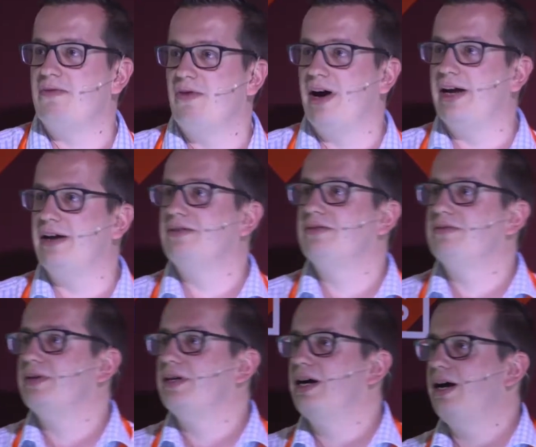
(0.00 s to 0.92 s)
right
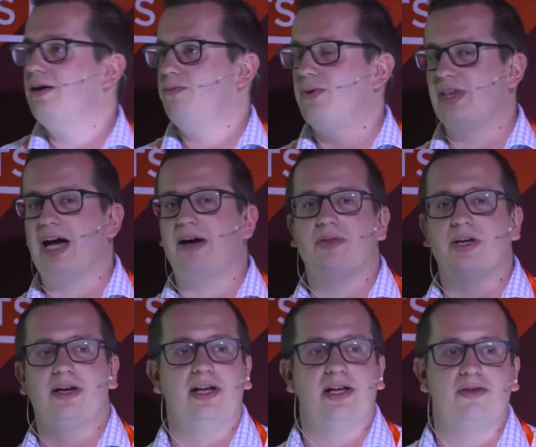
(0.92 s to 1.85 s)
without the
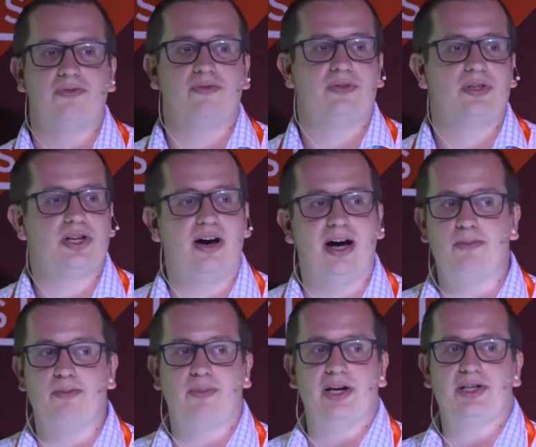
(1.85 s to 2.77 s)
kind of time
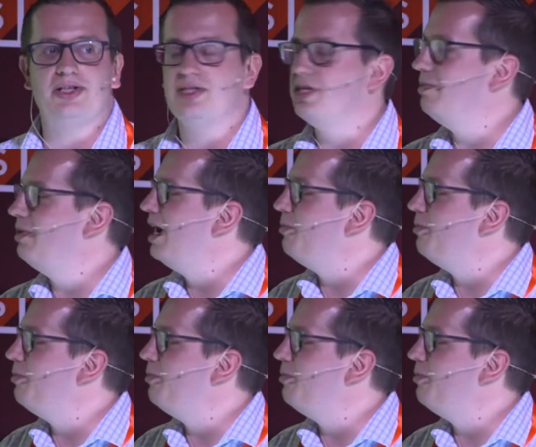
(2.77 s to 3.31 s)
pressures that we have